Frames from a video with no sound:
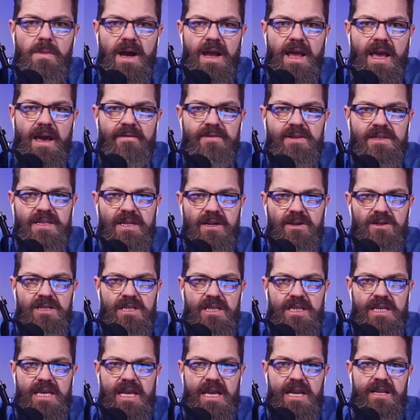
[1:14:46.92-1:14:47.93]
Oh my heavens,
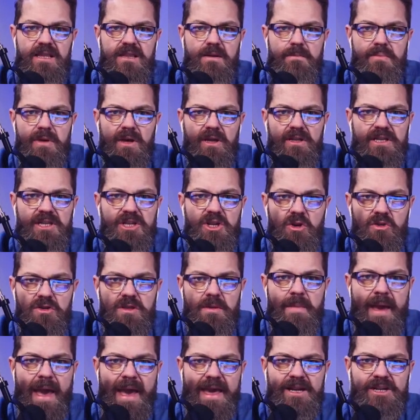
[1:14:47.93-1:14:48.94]
here's the key to the building.
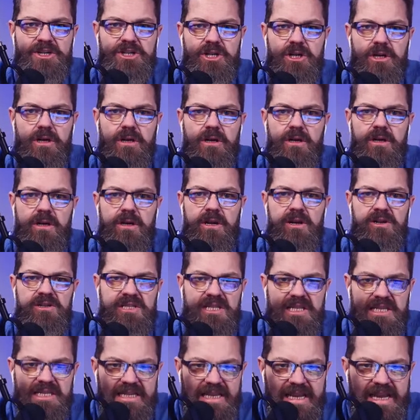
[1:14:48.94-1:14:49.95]
You're the manager.
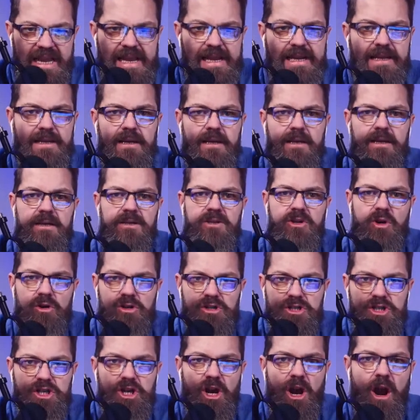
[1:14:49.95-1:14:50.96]
Here's the deed.
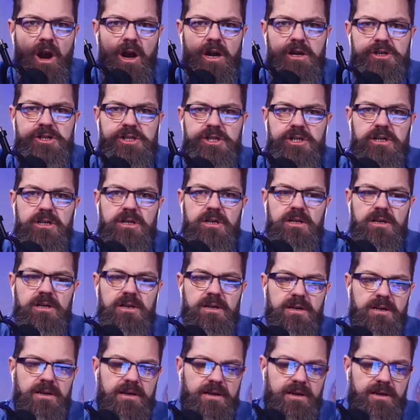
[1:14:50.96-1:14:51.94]
You're in charge.